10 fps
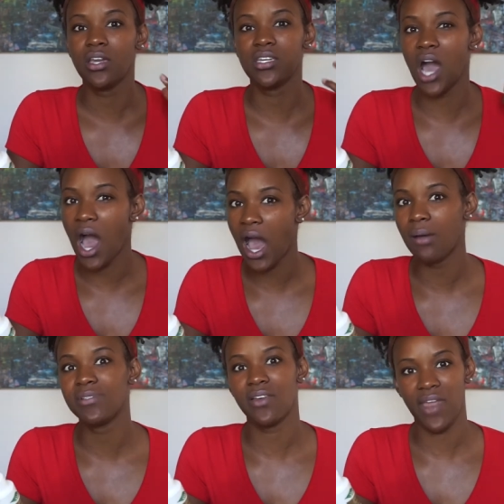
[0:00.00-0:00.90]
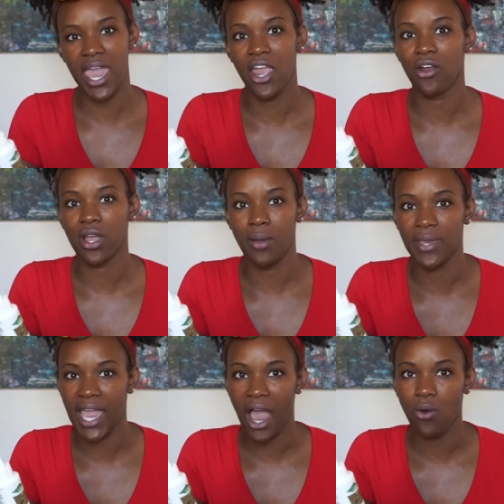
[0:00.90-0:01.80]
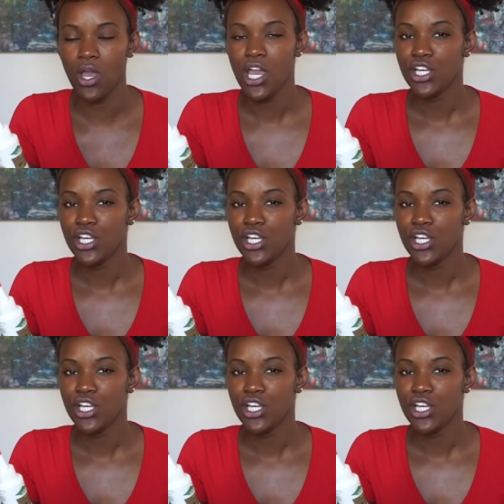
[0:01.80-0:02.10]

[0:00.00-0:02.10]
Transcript: gobs of hair coming out.